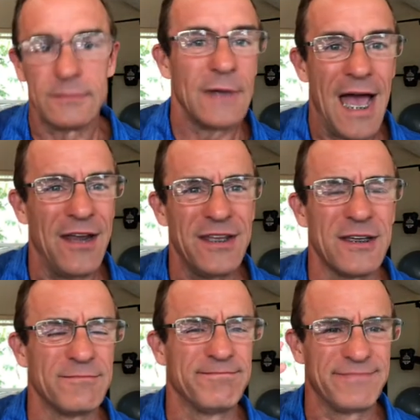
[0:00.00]
how do
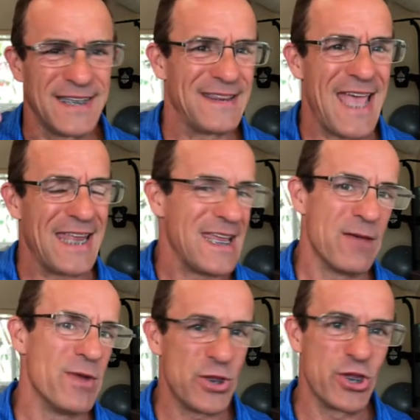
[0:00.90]
you get that
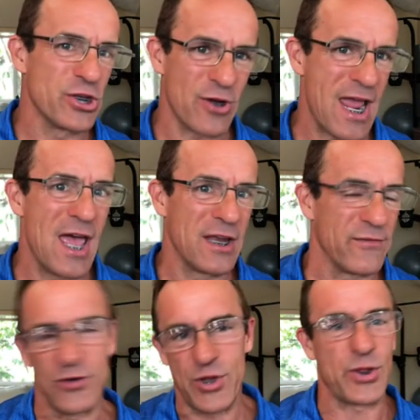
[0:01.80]
image in your head if
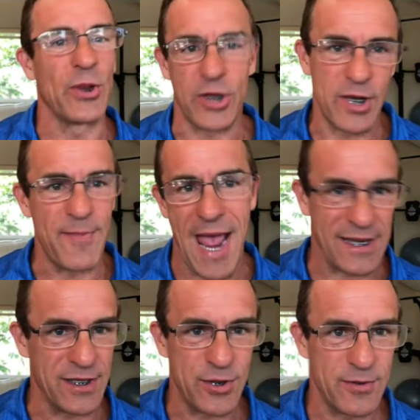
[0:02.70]
you're just looking at
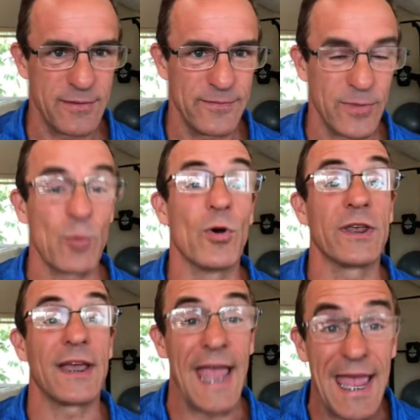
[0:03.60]
packets? Well,
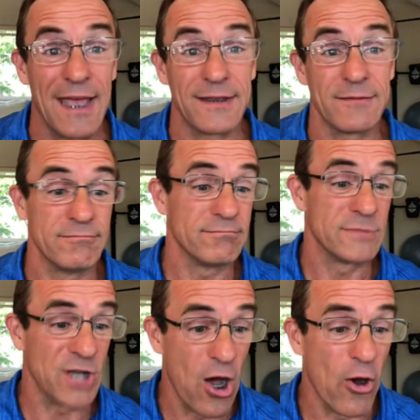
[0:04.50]
you can't.
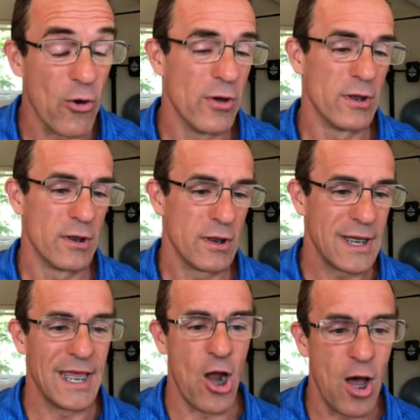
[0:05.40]
So
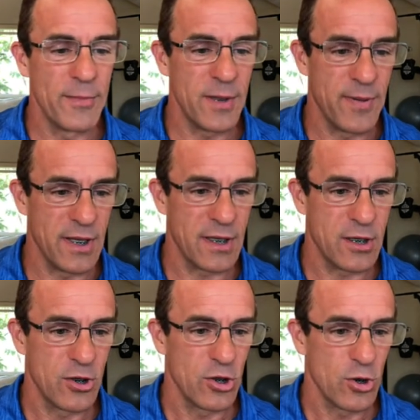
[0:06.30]
in
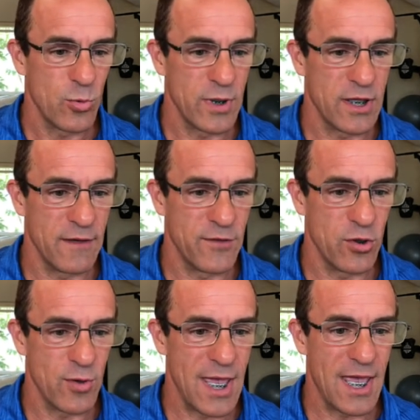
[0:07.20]
Omnipeek, we give
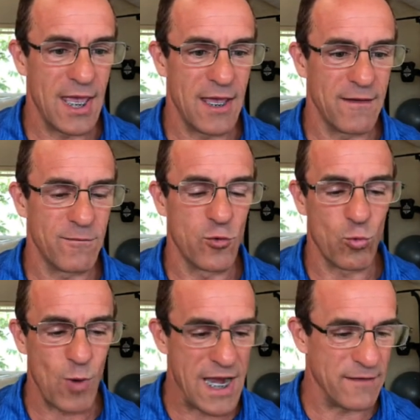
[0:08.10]
you a
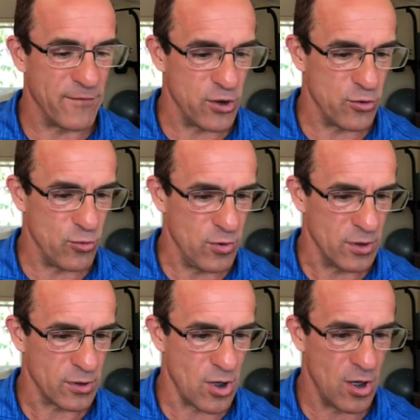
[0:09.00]
great view
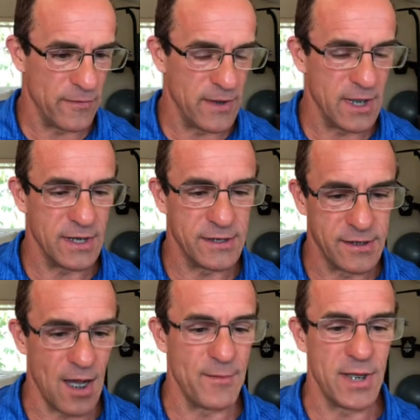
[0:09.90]
called the
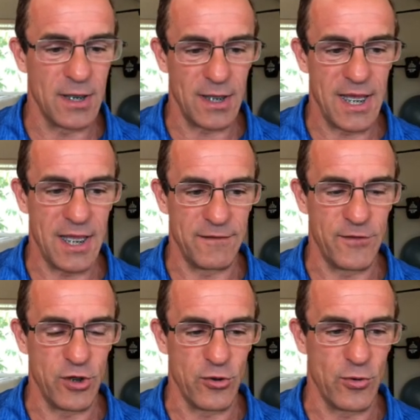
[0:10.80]
WLAN
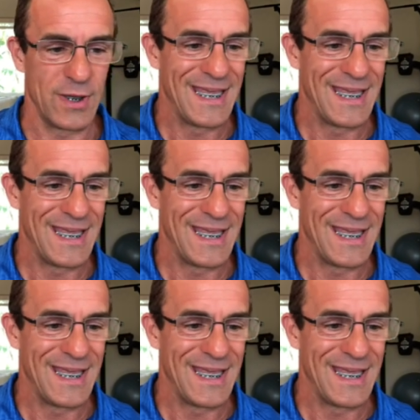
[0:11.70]
view.